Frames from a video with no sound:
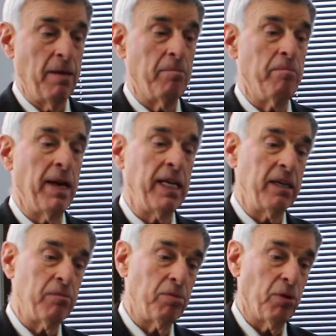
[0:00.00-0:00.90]
Many
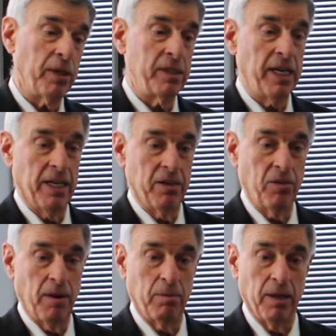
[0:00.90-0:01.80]
employees get in
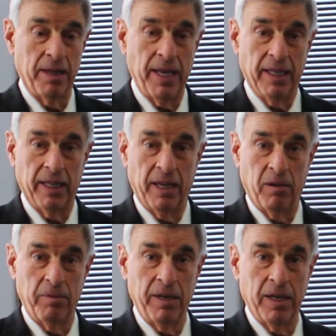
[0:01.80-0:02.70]
trouble on that
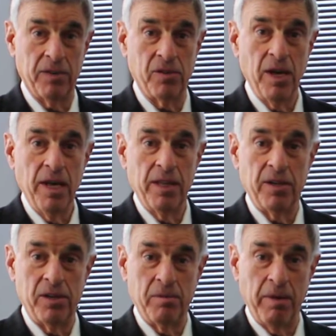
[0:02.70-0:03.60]
letter because
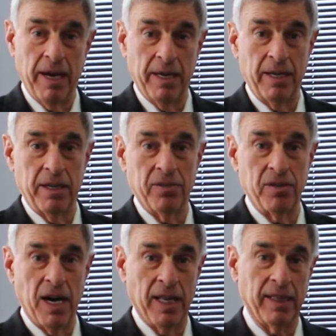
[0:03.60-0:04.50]
their demand is
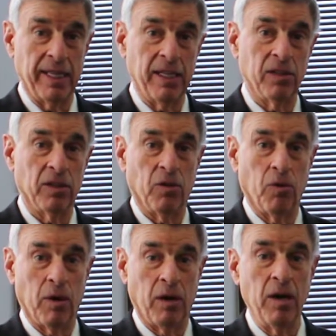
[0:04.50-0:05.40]
not legal
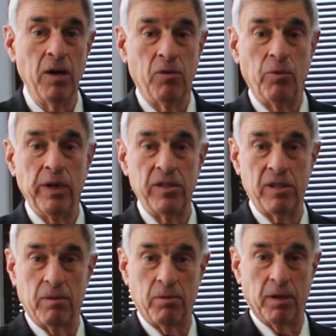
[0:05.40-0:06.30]
or
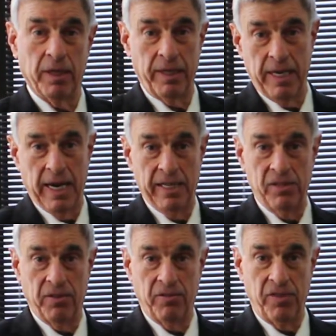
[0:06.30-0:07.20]
reasonable in the
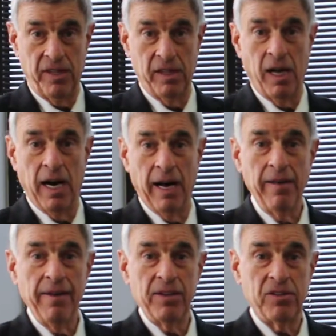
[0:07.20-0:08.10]
eyes of the law.
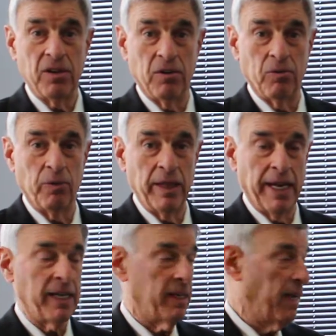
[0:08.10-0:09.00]
So we'd
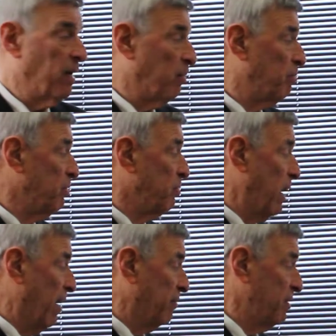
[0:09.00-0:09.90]
like to help
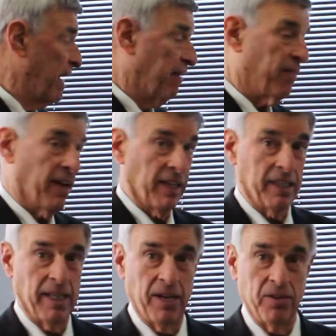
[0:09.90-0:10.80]
draft Sad Valley
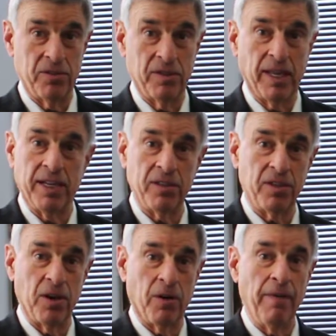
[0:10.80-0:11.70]
letters. Let us
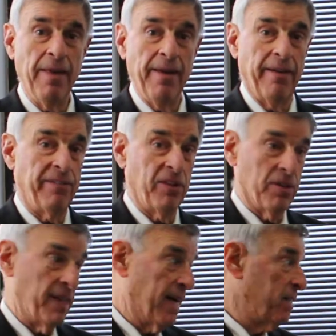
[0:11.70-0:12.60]
know if you're
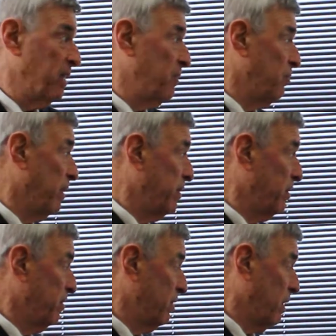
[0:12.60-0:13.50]
in that
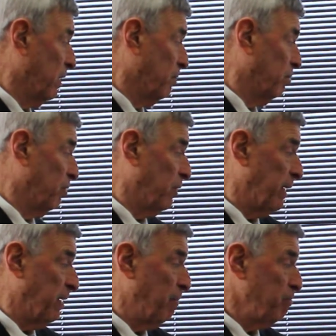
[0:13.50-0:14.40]
situation, still employed.